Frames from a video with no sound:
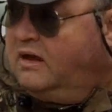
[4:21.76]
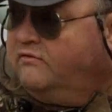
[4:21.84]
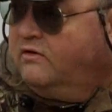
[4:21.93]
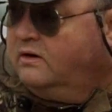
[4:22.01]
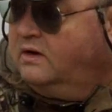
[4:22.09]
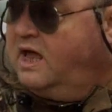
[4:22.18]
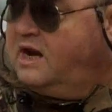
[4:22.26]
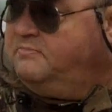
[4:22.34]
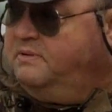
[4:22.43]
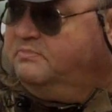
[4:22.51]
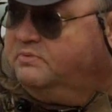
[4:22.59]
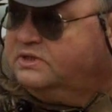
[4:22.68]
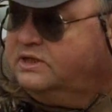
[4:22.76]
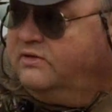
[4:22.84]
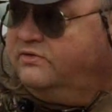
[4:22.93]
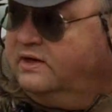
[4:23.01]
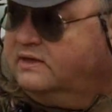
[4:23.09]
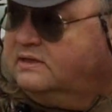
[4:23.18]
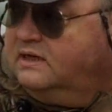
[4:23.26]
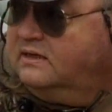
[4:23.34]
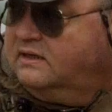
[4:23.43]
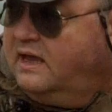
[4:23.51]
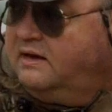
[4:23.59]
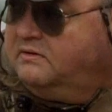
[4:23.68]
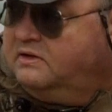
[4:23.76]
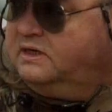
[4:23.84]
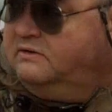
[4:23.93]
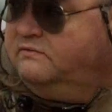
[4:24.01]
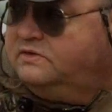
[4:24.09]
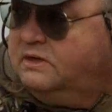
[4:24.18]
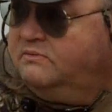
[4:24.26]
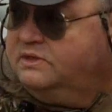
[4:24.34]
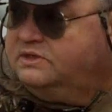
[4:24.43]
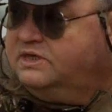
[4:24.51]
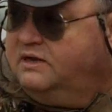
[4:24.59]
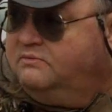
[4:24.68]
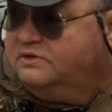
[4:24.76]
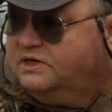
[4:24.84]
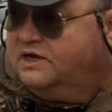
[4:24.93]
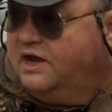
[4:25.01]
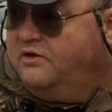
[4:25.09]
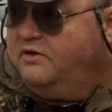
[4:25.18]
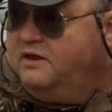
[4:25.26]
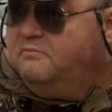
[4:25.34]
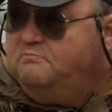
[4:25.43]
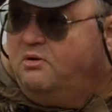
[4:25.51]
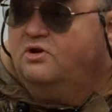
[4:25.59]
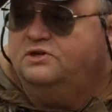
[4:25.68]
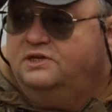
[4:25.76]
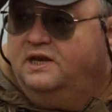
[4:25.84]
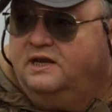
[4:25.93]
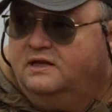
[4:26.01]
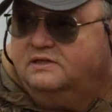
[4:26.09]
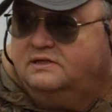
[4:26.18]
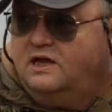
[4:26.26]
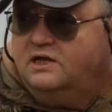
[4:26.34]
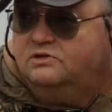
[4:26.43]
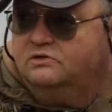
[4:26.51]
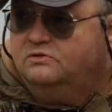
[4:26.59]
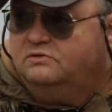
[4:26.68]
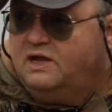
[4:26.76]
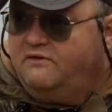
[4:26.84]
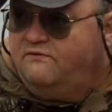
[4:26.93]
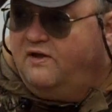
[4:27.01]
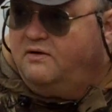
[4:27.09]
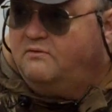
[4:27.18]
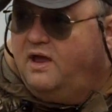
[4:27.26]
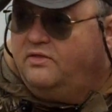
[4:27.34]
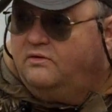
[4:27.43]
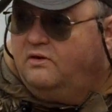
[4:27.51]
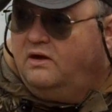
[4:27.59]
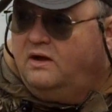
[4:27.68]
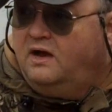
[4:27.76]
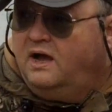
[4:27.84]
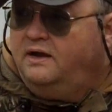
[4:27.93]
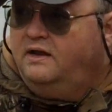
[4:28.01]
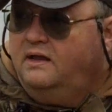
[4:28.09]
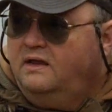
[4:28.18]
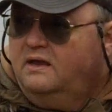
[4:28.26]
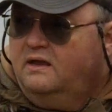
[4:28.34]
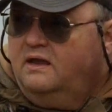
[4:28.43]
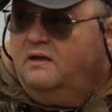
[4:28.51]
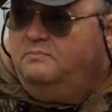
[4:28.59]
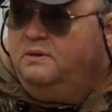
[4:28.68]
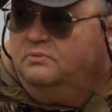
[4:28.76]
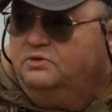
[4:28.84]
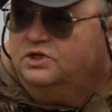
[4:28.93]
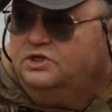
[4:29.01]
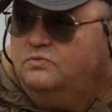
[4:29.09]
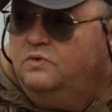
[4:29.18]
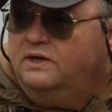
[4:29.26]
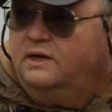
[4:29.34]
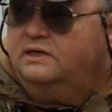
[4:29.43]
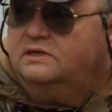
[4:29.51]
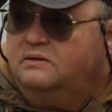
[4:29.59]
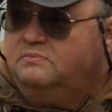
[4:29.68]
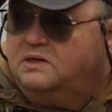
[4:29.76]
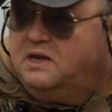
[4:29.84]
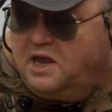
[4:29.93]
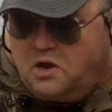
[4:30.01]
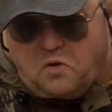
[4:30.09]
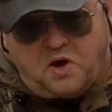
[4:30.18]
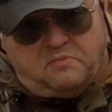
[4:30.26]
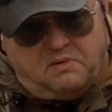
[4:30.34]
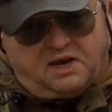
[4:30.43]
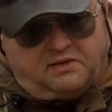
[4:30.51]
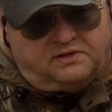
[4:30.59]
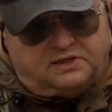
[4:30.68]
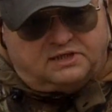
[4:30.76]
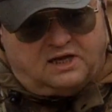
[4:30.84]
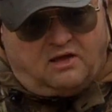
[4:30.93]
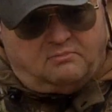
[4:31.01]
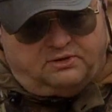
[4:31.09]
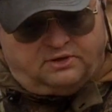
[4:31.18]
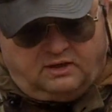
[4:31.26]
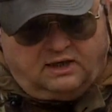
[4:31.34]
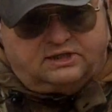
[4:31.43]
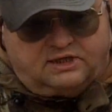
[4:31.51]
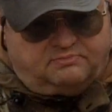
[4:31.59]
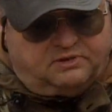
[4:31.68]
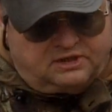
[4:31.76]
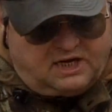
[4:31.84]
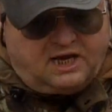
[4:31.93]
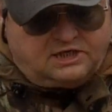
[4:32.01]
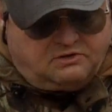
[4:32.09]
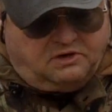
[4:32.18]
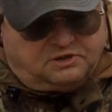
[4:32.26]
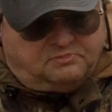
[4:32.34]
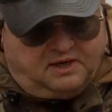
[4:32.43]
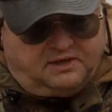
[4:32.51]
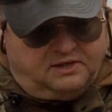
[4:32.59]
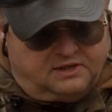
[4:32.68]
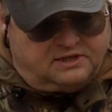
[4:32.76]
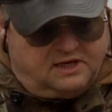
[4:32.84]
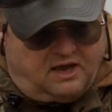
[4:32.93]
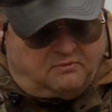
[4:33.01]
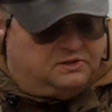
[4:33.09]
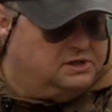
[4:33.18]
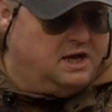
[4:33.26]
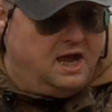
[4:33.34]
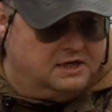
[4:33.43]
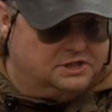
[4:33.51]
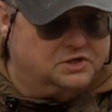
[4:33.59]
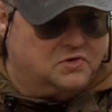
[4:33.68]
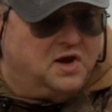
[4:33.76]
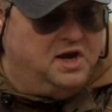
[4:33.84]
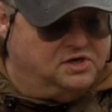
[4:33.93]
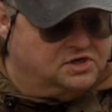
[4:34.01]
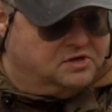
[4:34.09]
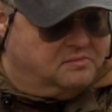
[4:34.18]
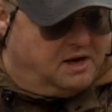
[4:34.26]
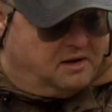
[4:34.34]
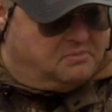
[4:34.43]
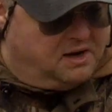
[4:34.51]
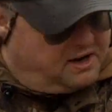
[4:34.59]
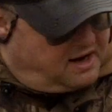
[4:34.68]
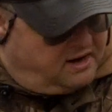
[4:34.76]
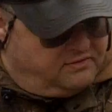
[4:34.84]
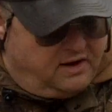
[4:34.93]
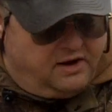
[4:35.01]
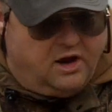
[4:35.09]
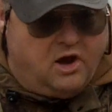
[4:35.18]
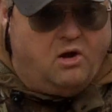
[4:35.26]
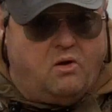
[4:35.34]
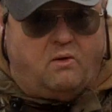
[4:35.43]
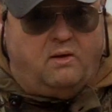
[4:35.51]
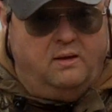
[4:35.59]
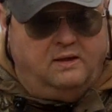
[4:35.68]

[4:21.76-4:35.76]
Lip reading: I've heard a lot of people say things like that. Even someone said it was a coyote impersonating a Sasquatch, which I find rather odd that people just wouldn't accept a coyote making this sound, but they'll accept a Sasquatch making this sound, which is kind of strange to me, but hey, there you go.